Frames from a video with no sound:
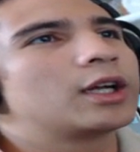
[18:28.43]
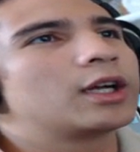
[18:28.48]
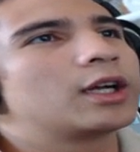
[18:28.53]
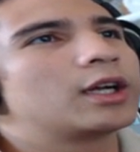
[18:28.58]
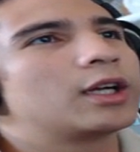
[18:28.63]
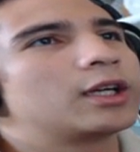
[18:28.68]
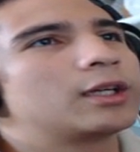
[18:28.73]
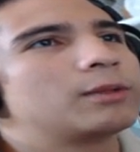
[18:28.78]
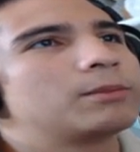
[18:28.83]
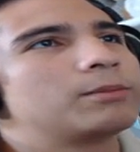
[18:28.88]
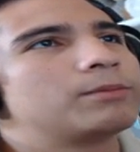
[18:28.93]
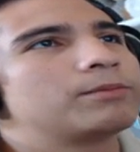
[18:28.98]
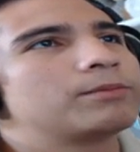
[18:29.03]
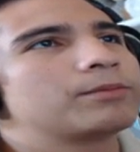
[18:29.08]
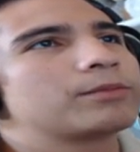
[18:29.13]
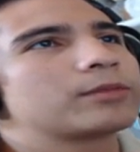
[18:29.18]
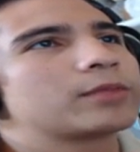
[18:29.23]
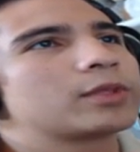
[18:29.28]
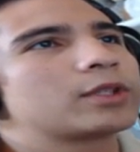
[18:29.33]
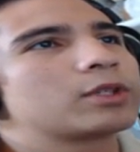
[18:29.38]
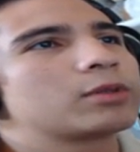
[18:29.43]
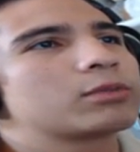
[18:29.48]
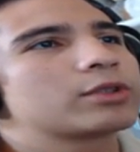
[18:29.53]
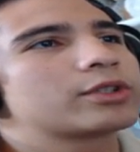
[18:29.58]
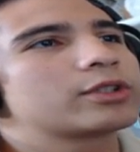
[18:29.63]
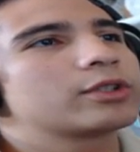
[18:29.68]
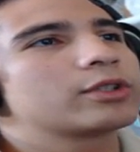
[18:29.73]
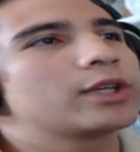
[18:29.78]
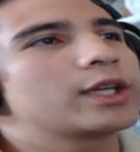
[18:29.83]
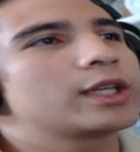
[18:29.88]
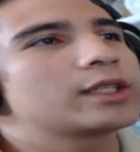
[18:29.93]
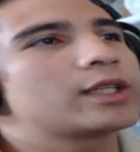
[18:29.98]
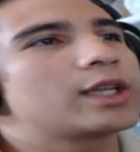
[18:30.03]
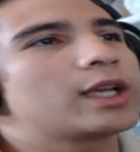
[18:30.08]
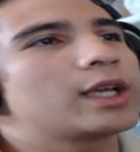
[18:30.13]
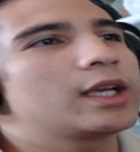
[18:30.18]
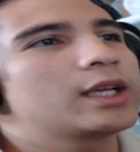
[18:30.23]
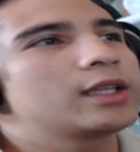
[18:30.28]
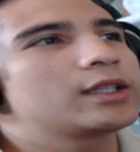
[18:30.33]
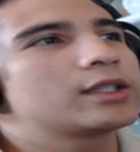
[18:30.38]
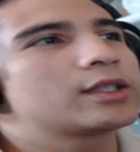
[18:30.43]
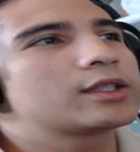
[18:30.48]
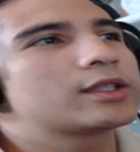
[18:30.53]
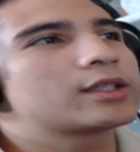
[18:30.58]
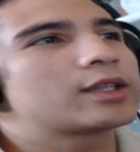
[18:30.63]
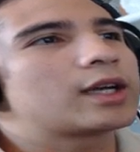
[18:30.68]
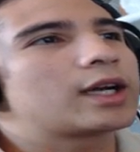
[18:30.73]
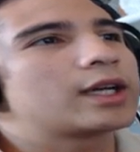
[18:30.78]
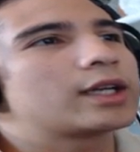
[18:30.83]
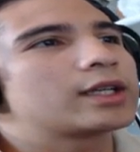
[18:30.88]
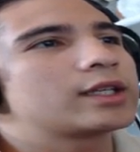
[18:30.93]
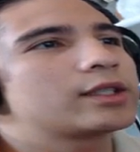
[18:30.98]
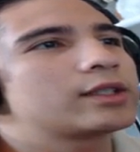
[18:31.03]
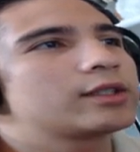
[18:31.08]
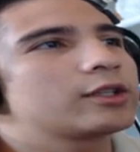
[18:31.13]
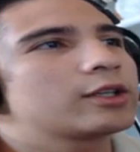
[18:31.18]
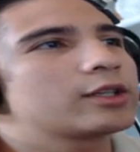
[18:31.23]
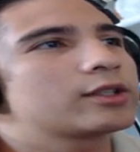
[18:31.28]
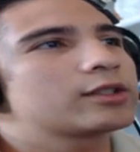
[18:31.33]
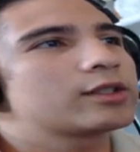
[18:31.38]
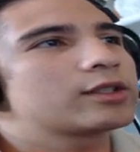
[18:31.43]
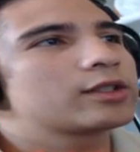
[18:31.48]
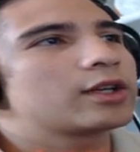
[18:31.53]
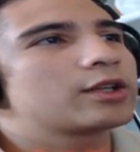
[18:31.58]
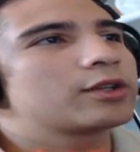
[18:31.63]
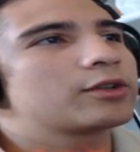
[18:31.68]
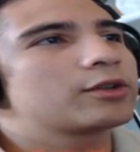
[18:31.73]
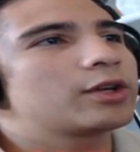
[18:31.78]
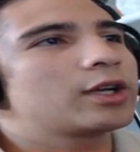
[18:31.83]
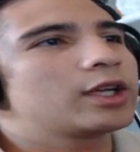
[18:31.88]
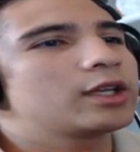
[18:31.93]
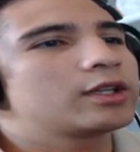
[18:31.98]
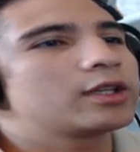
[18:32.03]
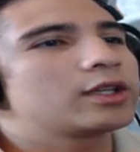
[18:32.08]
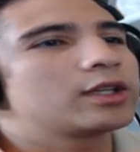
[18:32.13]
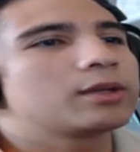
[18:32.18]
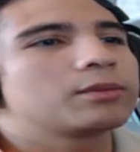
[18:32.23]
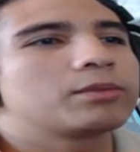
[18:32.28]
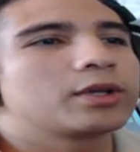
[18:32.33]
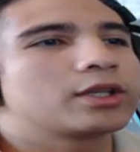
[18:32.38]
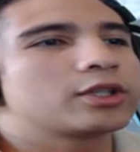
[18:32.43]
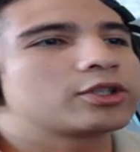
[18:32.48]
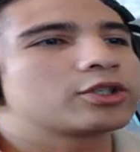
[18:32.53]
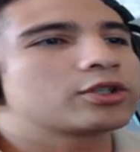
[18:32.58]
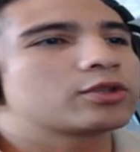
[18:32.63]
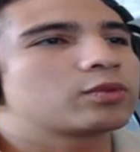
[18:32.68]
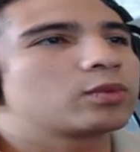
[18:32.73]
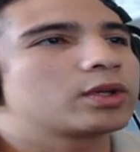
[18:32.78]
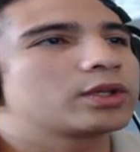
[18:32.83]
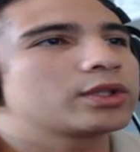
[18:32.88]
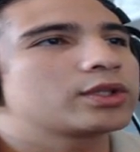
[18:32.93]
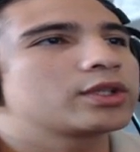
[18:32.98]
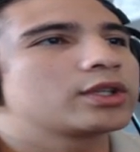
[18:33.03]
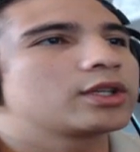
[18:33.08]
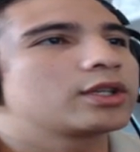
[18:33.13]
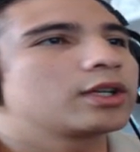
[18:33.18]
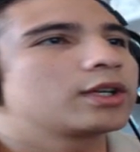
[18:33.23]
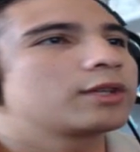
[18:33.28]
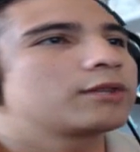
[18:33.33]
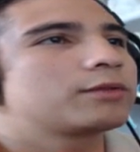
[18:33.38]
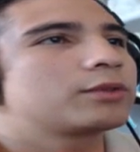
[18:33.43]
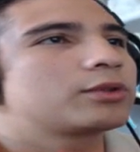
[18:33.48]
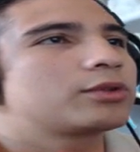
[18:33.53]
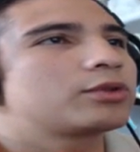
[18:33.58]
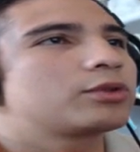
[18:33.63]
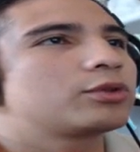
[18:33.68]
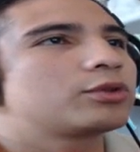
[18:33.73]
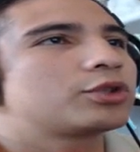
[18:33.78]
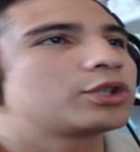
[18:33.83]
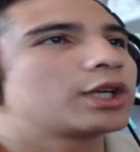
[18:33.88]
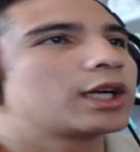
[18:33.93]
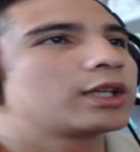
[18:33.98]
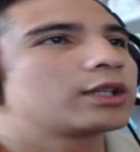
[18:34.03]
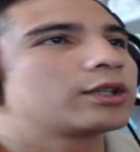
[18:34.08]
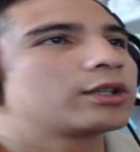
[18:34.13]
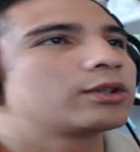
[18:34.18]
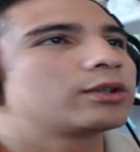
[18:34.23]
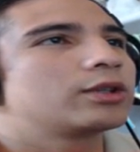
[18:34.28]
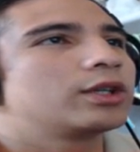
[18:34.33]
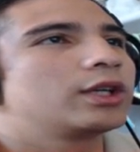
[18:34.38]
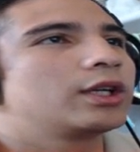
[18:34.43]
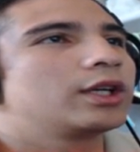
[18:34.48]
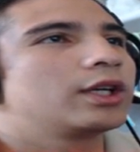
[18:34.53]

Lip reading: Gilbert still had his hand inside. He still has his other hand in, but it just wasn't enough. It was too shallow.